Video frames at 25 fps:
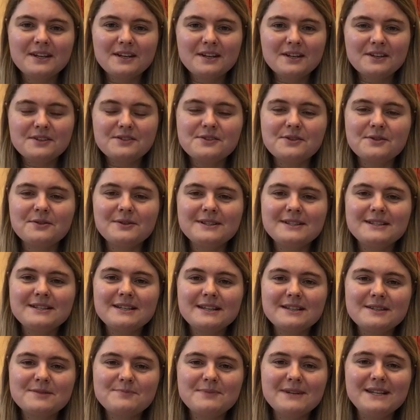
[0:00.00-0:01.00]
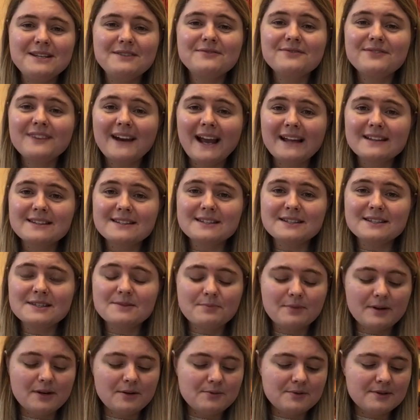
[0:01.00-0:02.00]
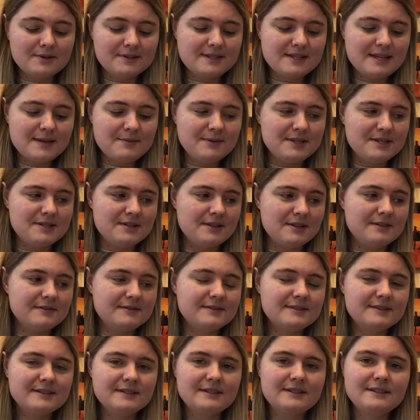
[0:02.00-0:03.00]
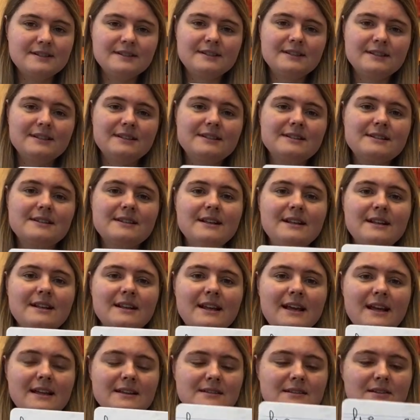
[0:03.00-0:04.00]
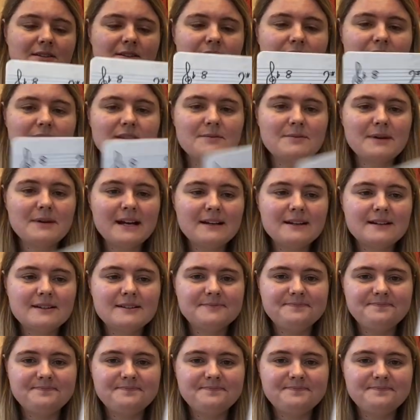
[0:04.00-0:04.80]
So it has been flattened by one semitone. So let's look at the back.